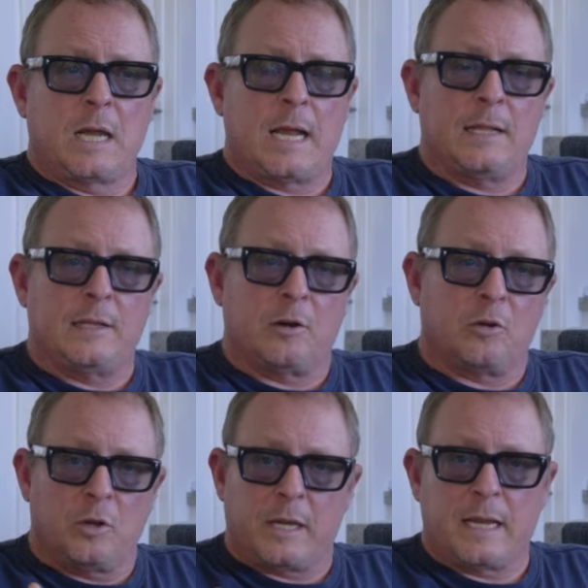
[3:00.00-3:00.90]
and
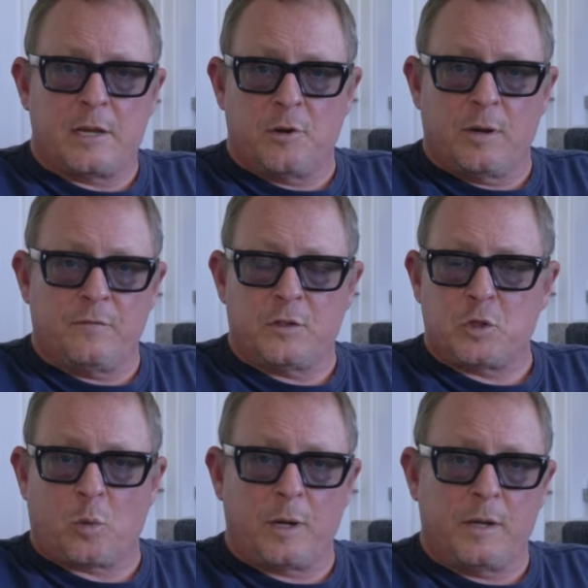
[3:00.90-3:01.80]
they're looking at your
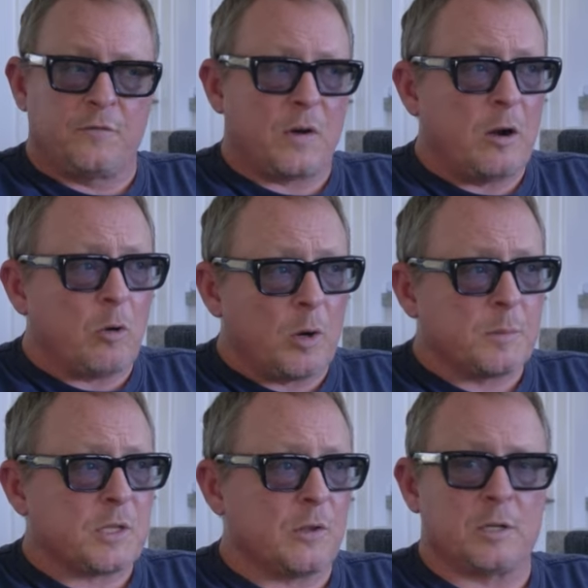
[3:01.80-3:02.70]
inventory of
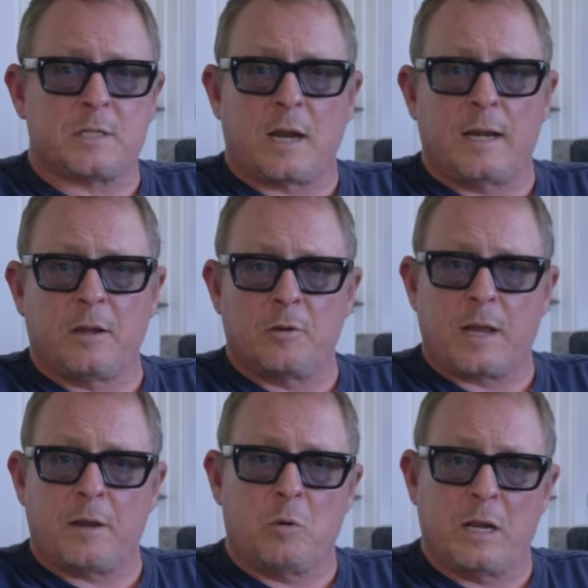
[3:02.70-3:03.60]
firearms, and they're deciding,
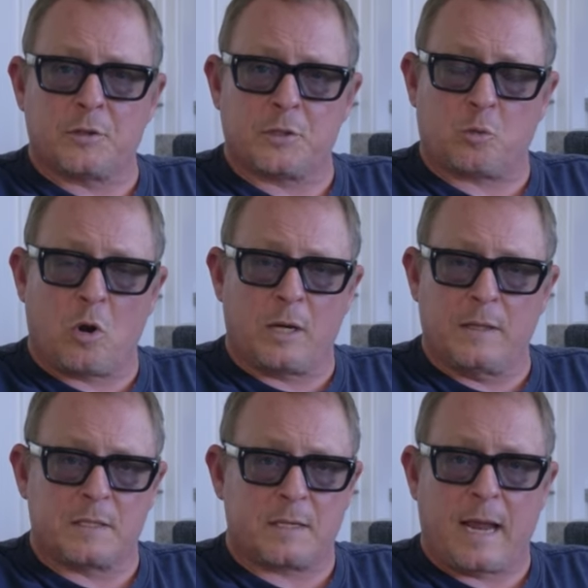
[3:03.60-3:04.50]
okay, what else is wrong
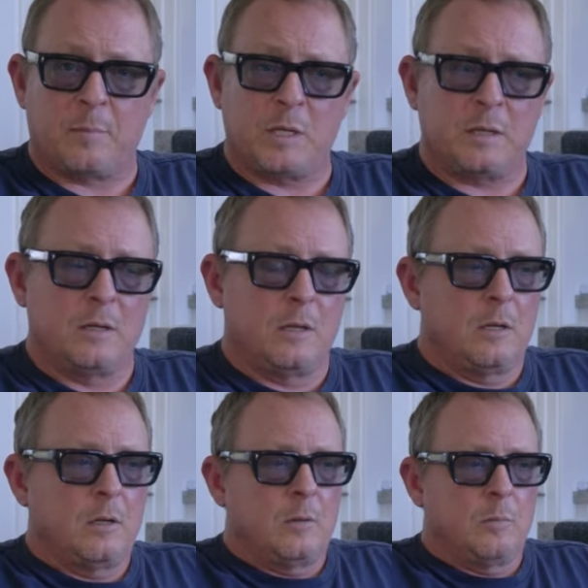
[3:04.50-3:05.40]
in this cabinet?
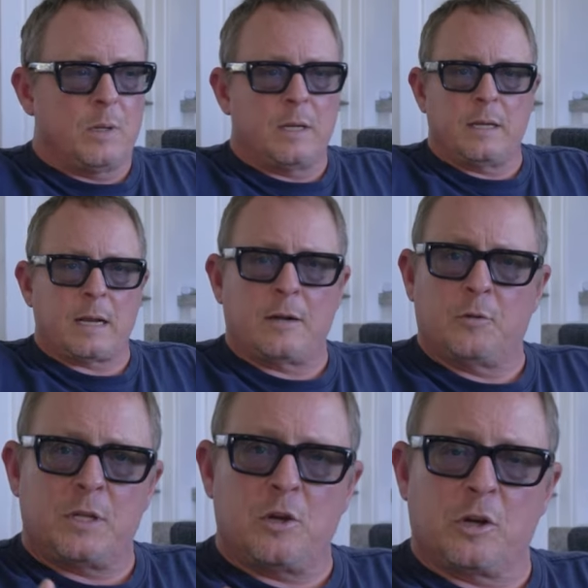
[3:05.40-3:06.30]
But I
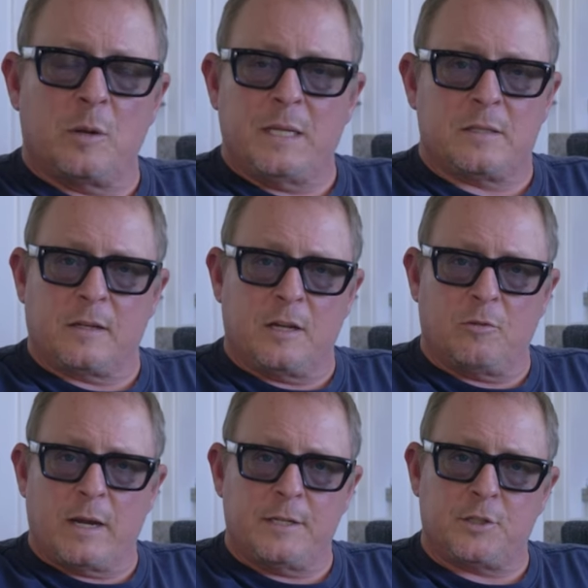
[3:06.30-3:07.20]
don't think you're going to be at the gun
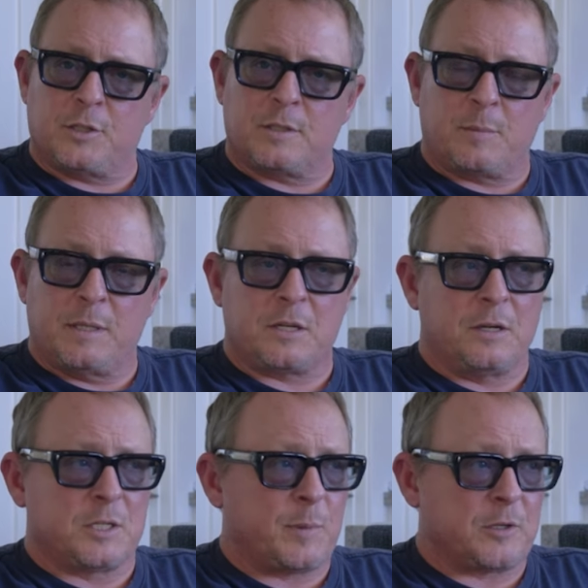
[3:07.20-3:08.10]
range and somebody's
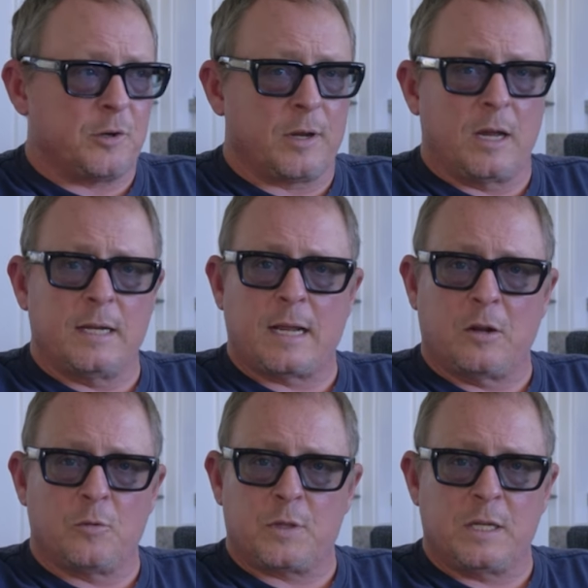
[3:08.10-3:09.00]
going to inspect your gun. I
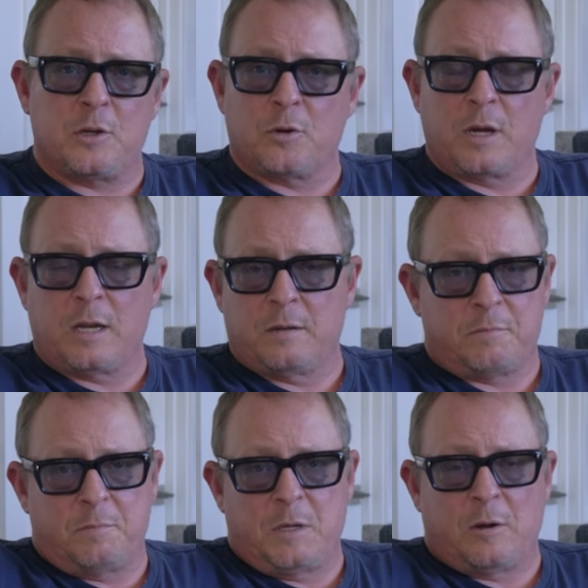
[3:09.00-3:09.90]
don't think you're going
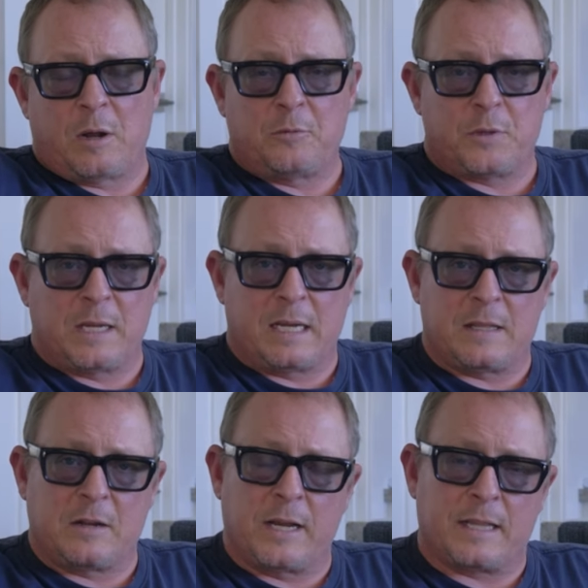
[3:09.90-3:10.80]
to, you know, I don't think
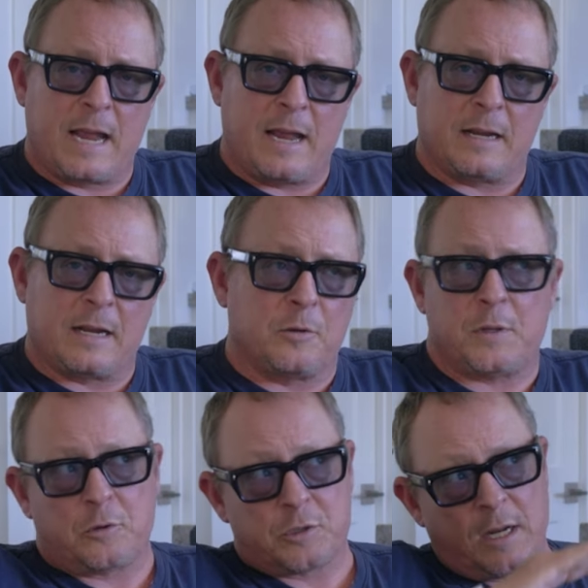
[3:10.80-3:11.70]
anything like that. I don't
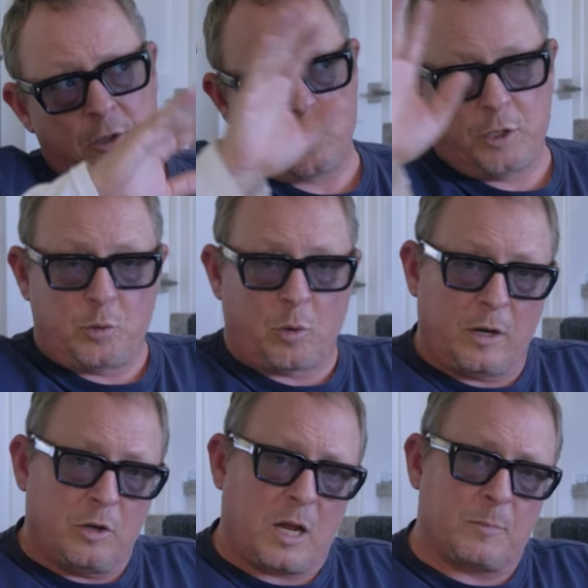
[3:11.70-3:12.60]
think there's 922R
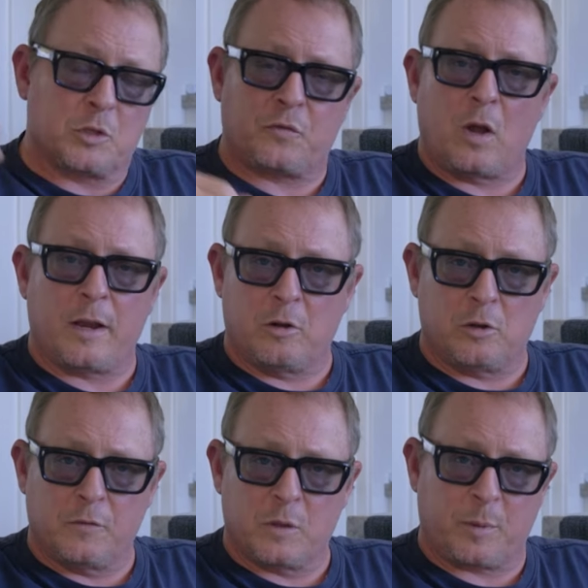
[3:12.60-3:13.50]
helicopters flying
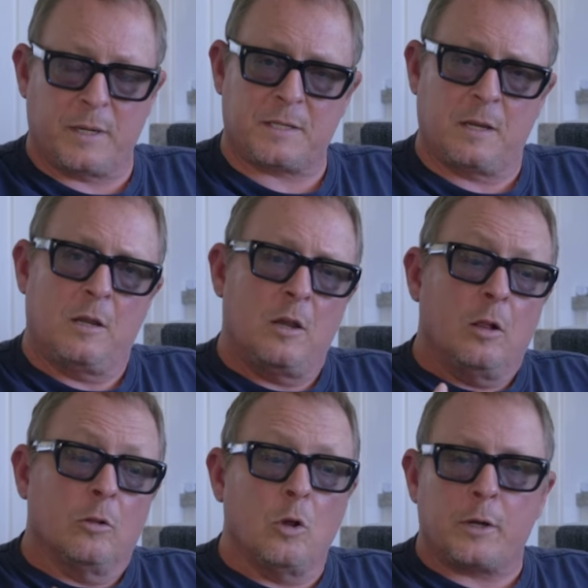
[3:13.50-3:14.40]
all over the place
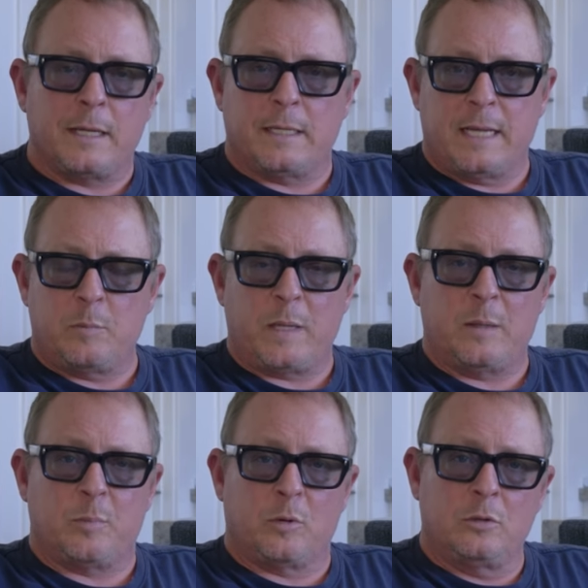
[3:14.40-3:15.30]
looking to get
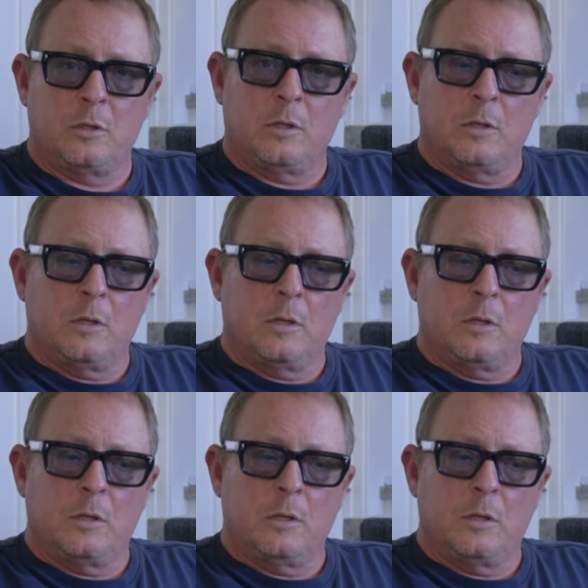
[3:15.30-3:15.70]
people.